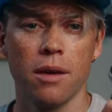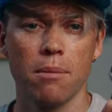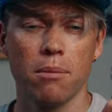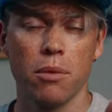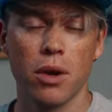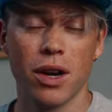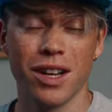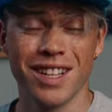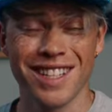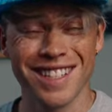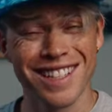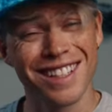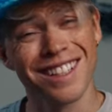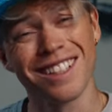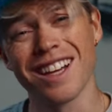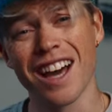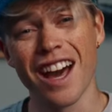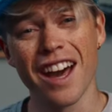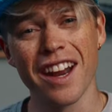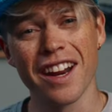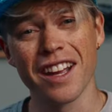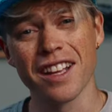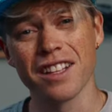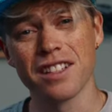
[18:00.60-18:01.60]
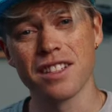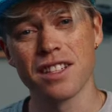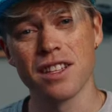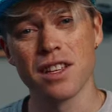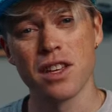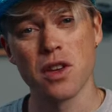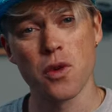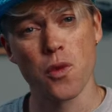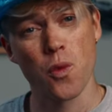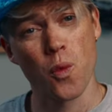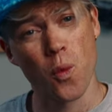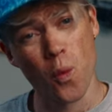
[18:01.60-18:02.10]
But I still got it.
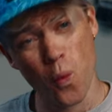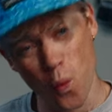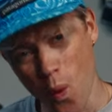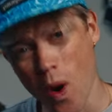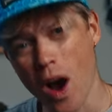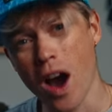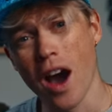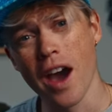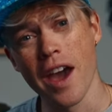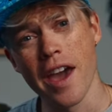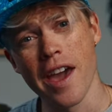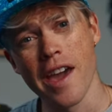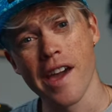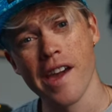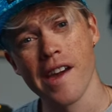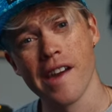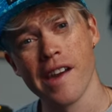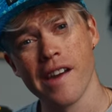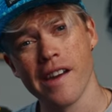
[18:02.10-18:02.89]
Why?